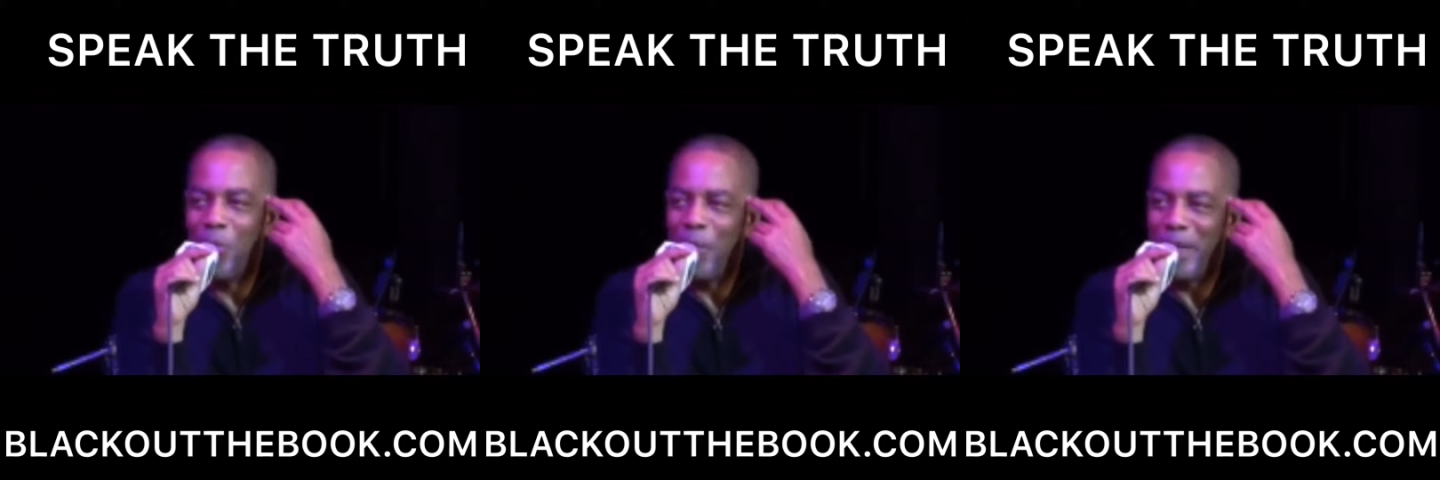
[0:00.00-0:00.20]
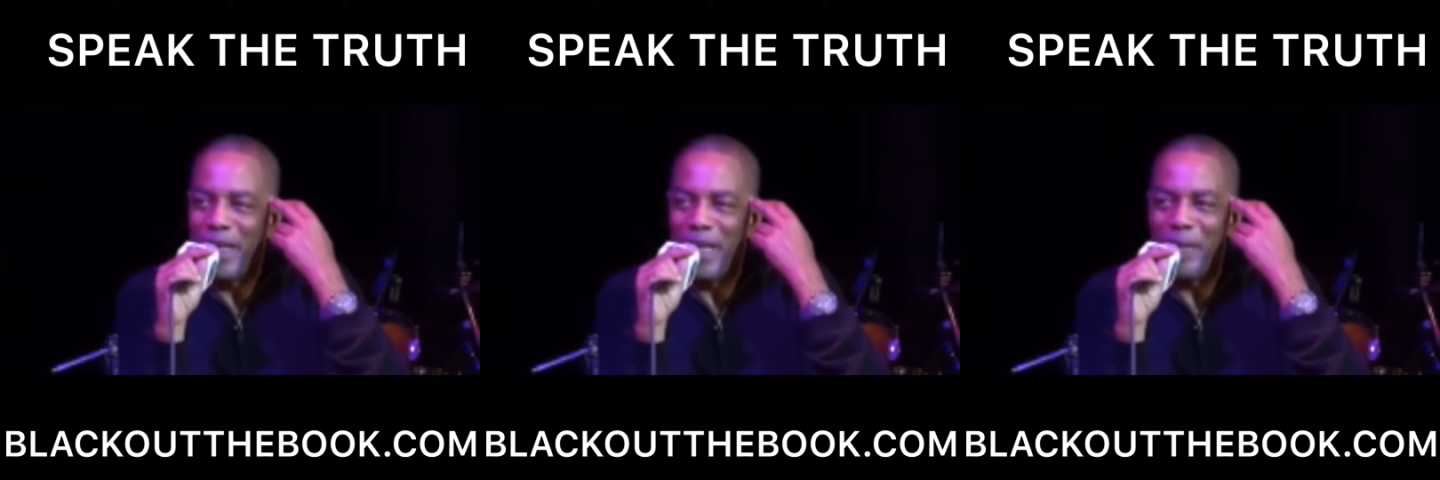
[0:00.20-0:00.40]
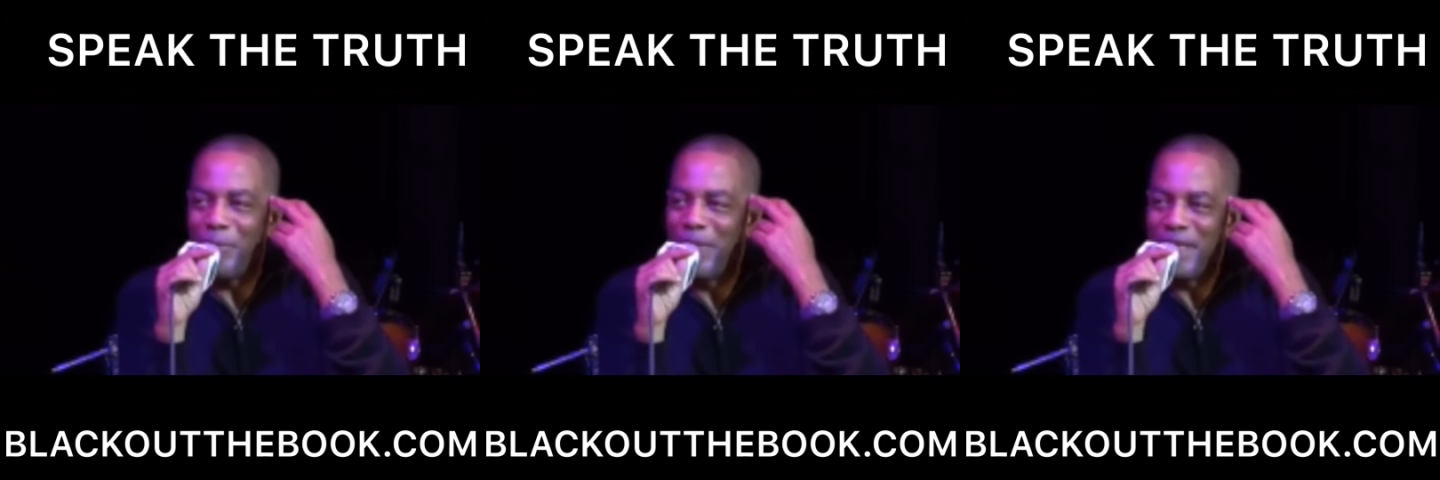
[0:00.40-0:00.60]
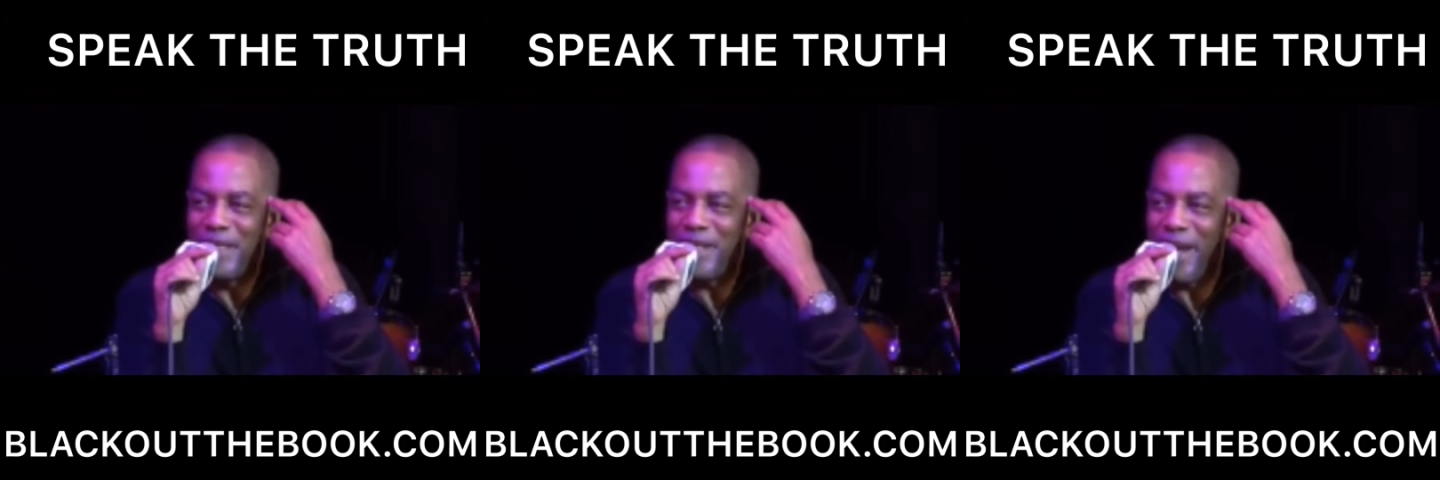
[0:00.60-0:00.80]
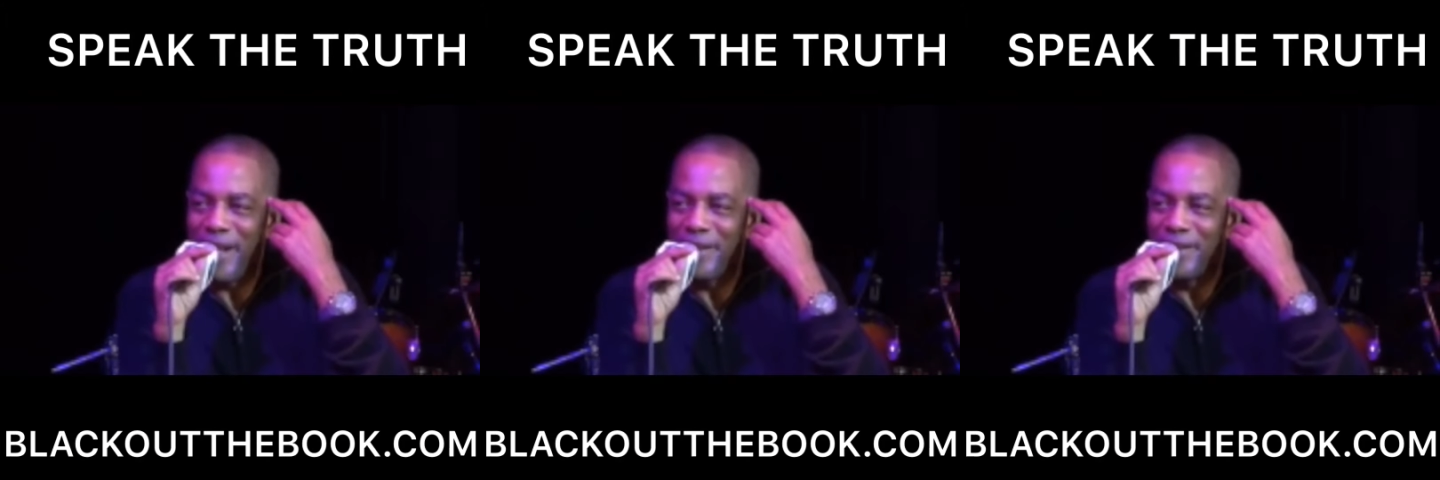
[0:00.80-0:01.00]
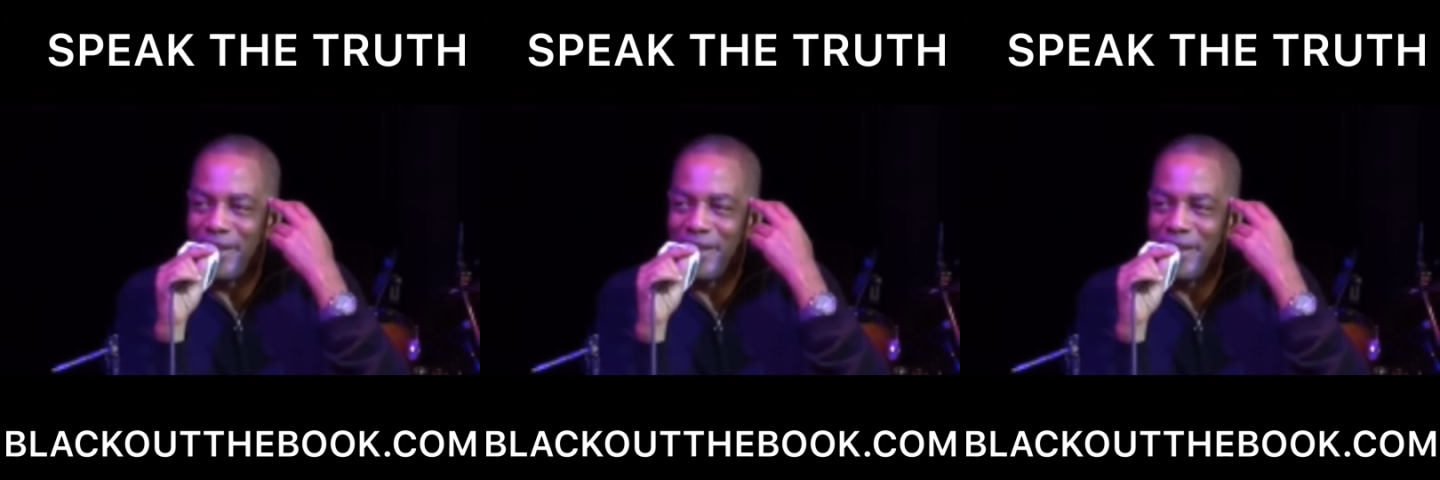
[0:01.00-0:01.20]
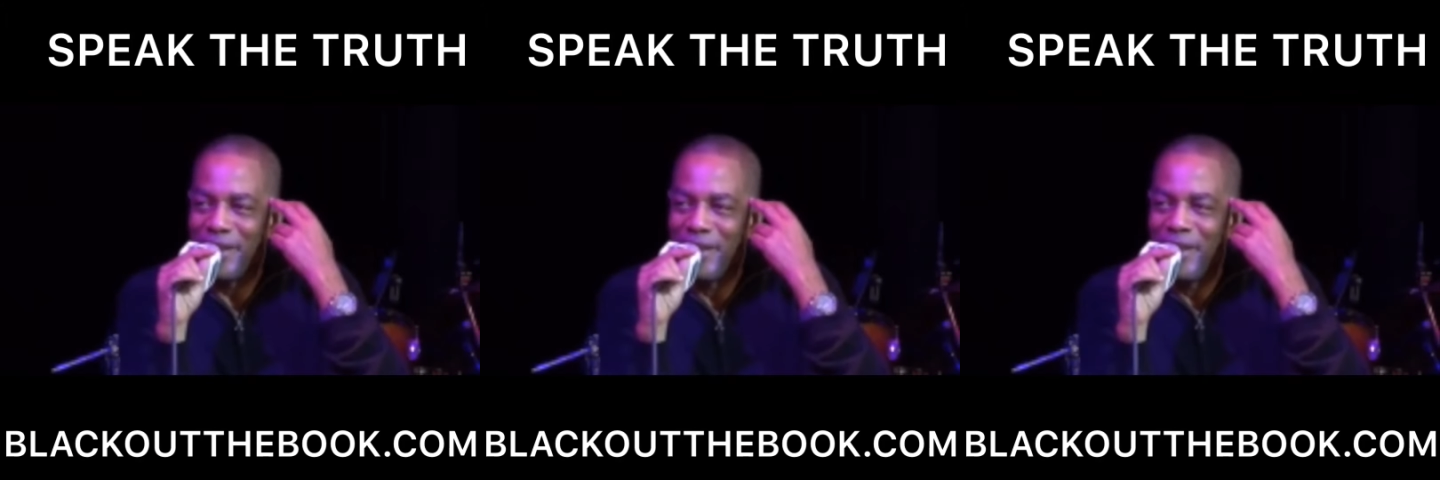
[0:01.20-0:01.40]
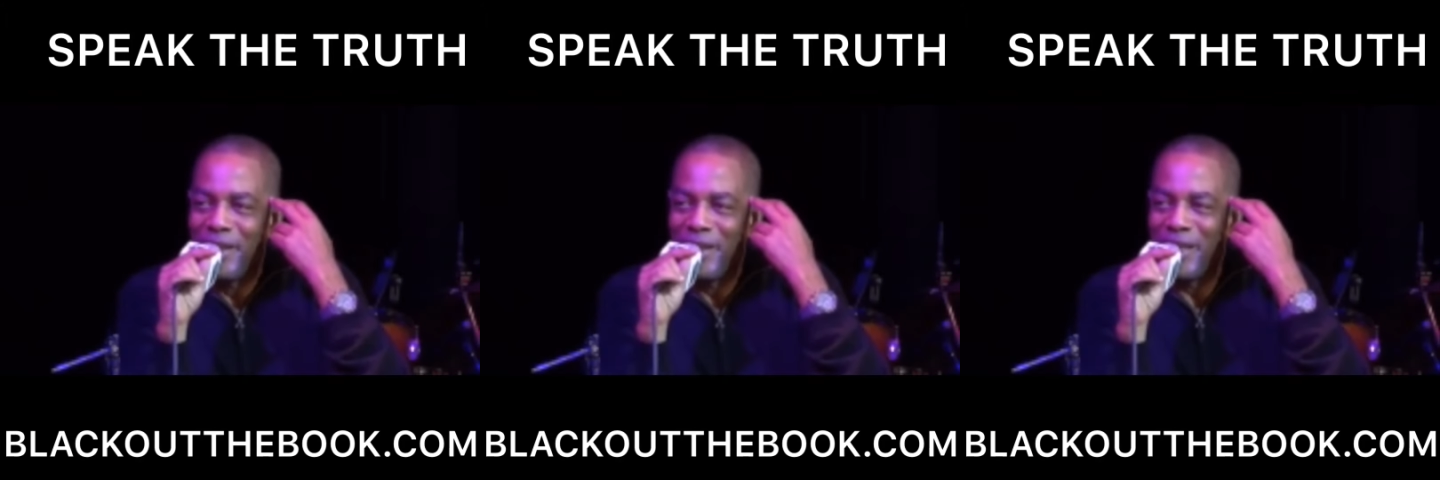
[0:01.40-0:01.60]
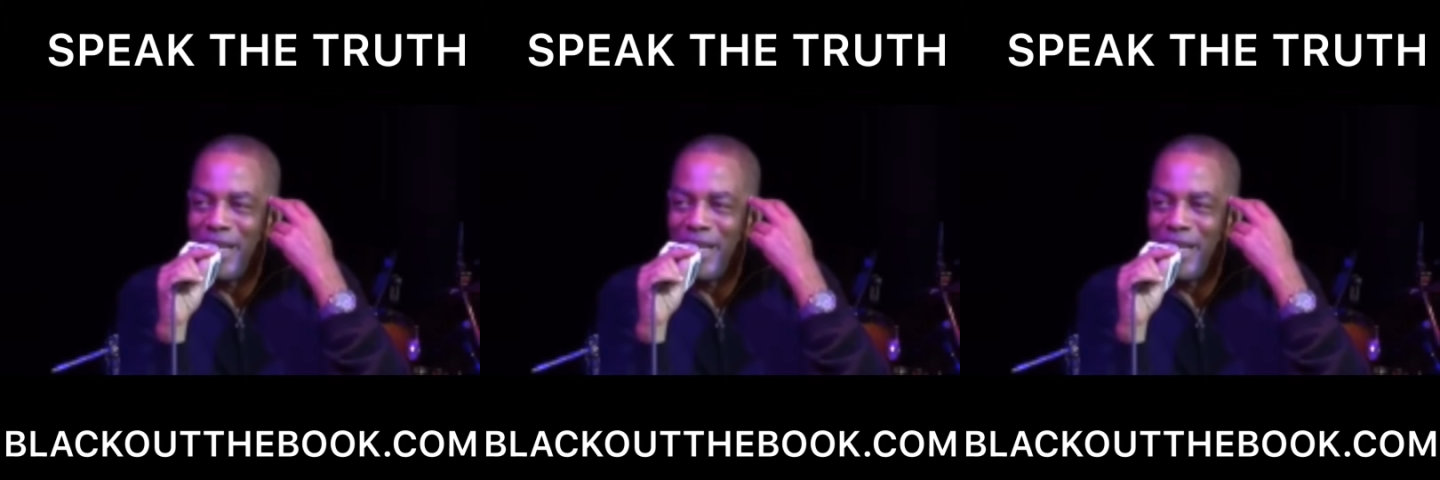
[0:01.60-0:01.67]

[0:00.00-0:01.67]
no way they reject it.